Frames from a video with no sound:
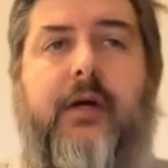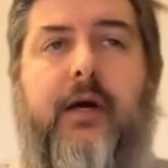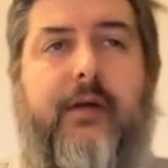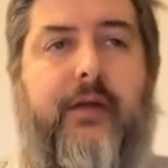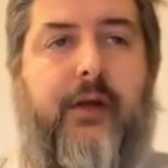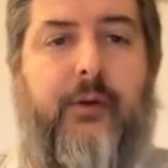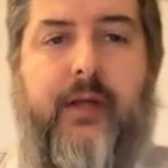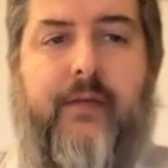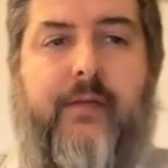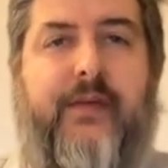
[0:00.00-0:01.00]

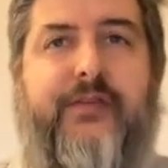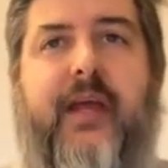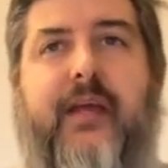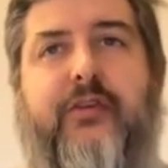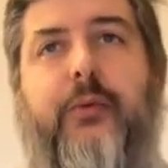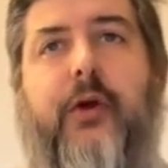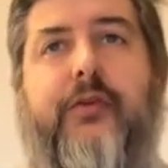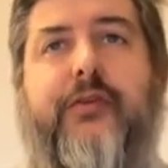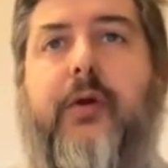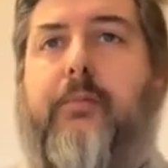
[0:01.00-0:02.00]
in this case where
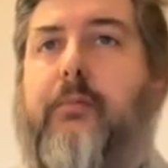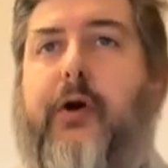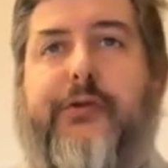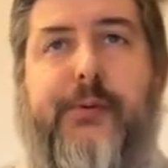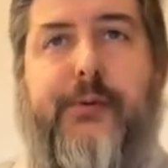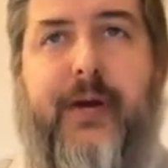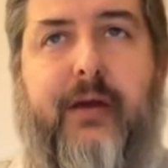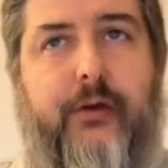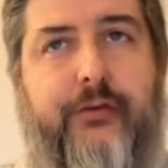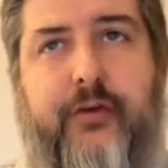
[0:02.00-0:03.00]
it's multiple
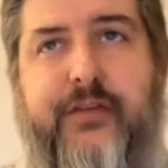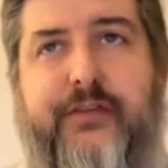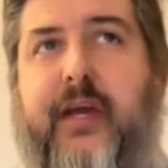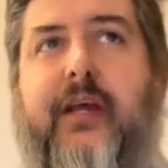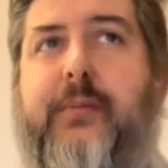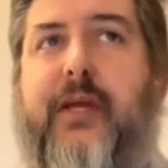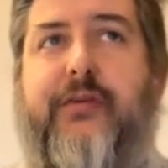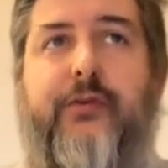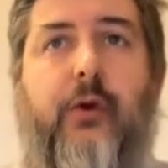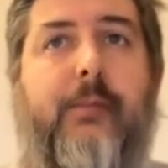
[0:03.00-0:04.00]
microservice
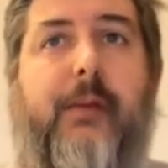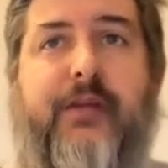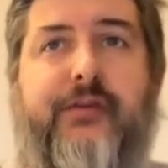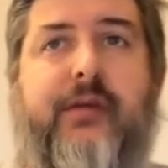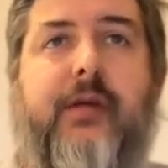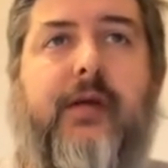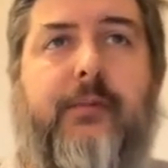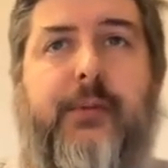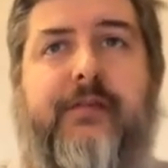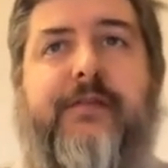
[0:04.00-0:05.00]
databases, or maybe it's
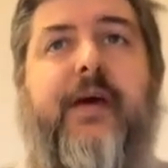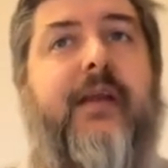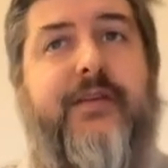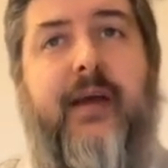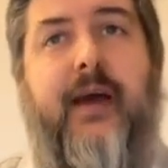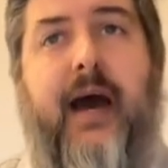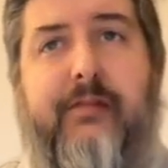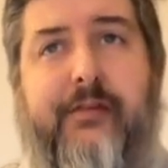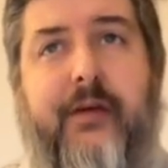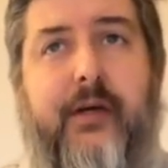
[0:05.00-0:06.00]
being fed into
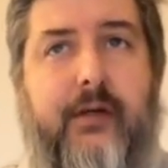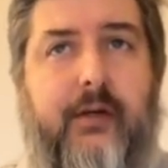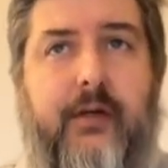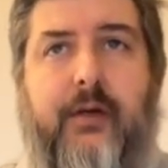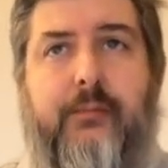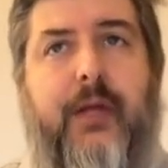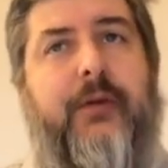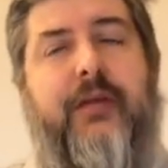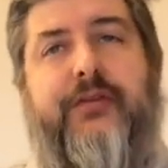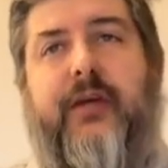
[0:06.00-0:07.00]
Kafka,
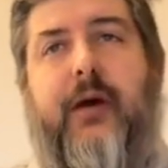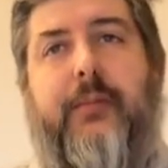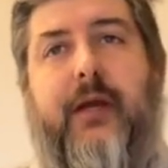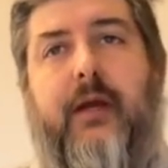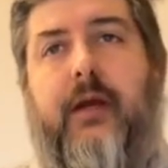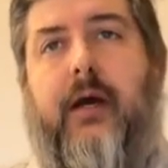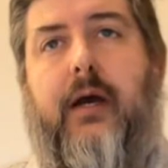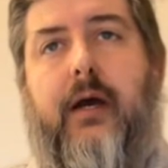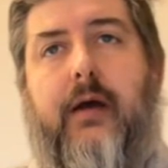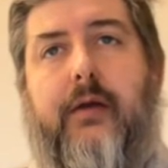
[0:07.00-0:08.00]
maybe it's coming,
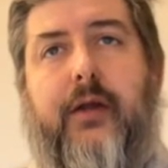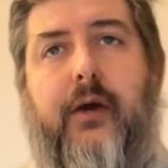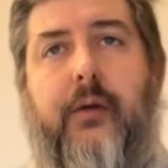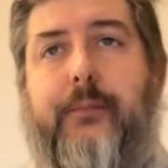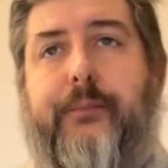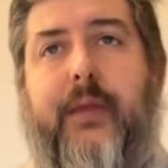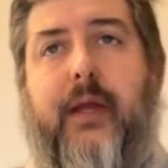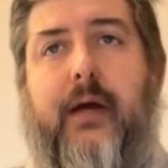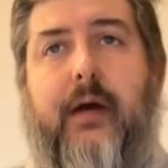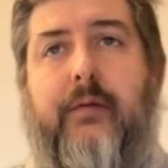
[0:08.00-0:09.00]

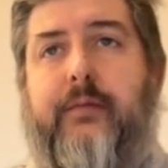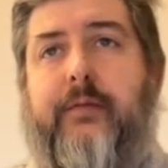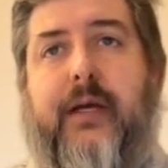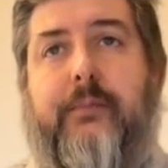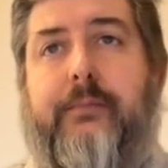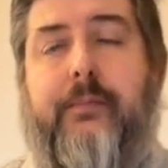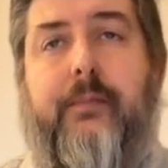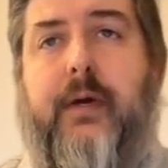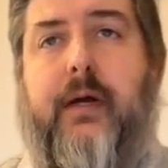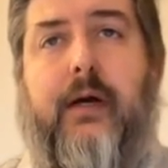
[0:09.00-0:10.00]
via
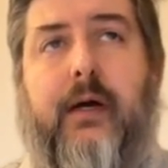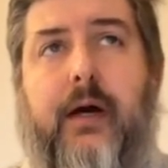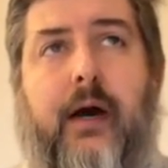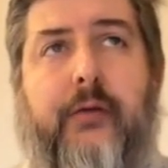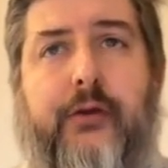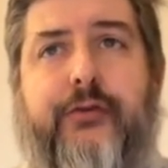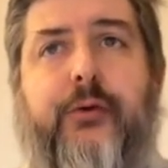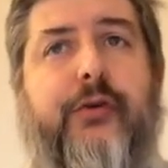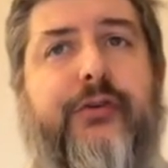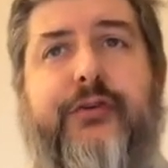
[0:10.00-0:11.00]
other
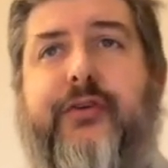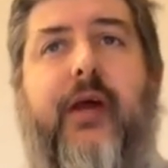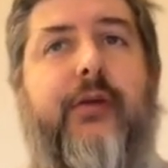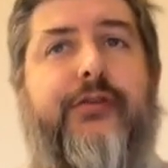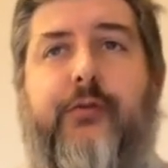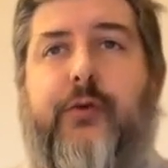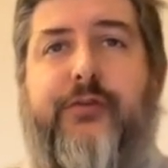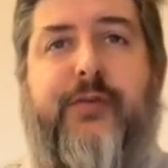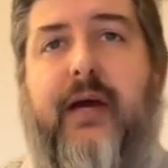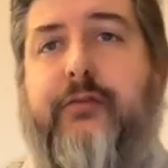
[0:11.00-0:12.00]
sources,
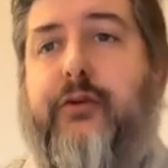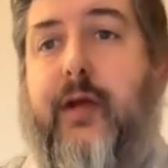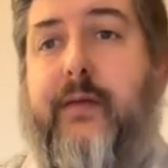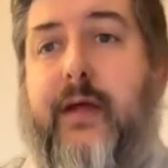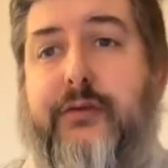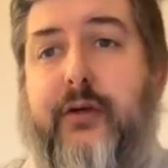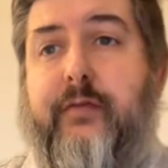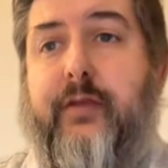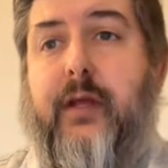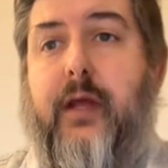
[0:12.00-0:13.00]
Salesforce, Fivetran, that sort of thing.